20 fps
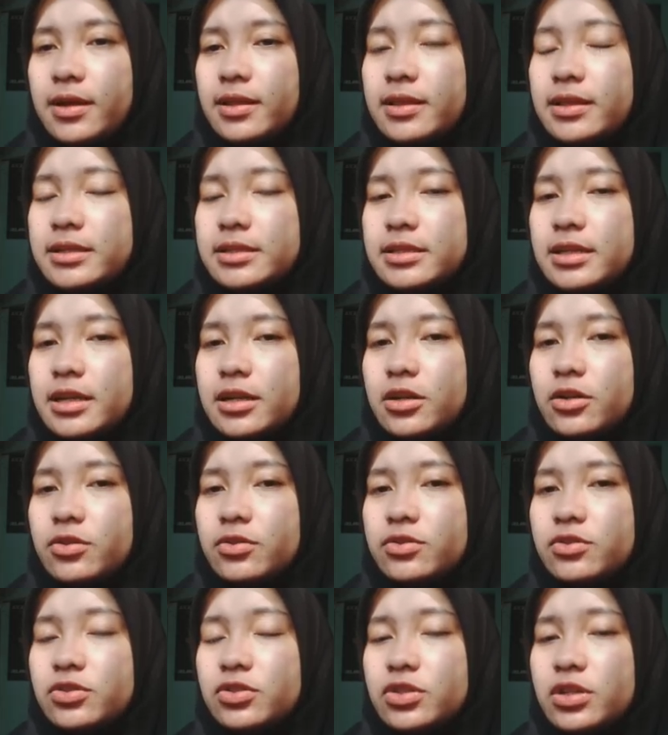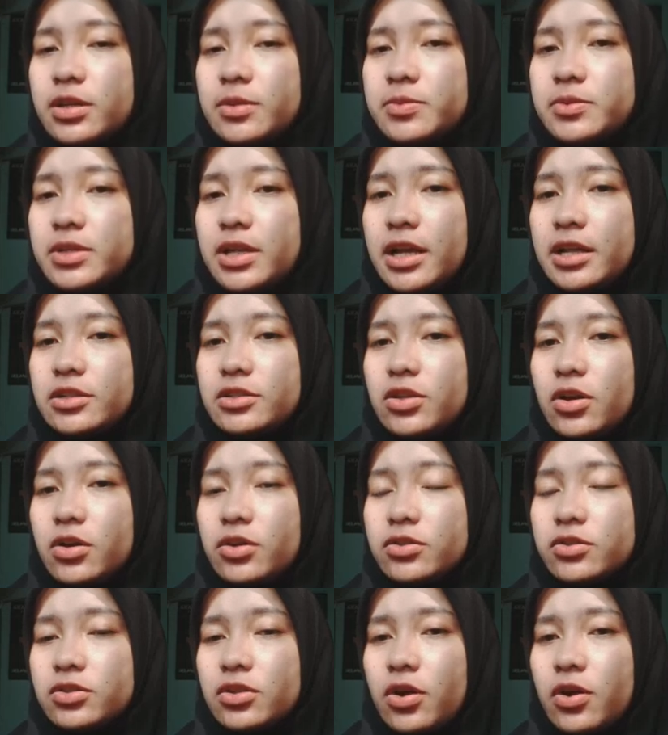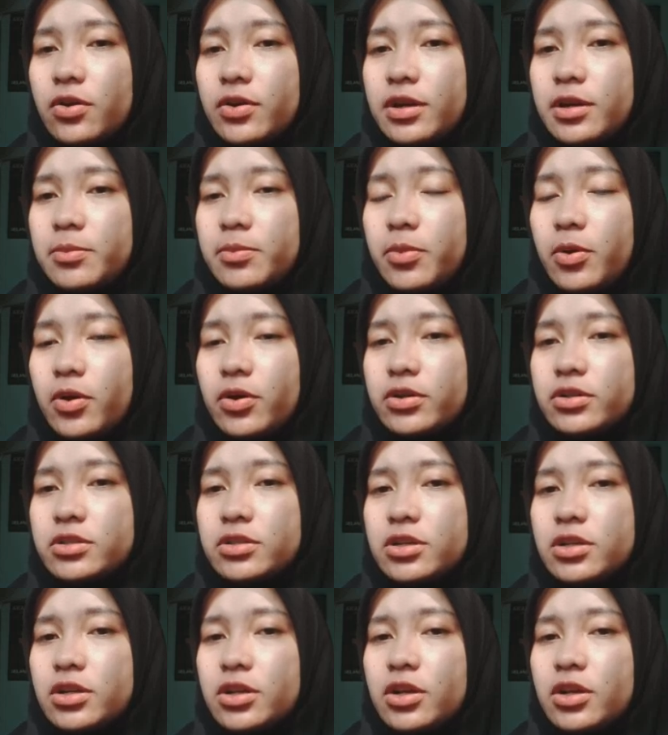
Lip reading: This includes ships at docks or in port.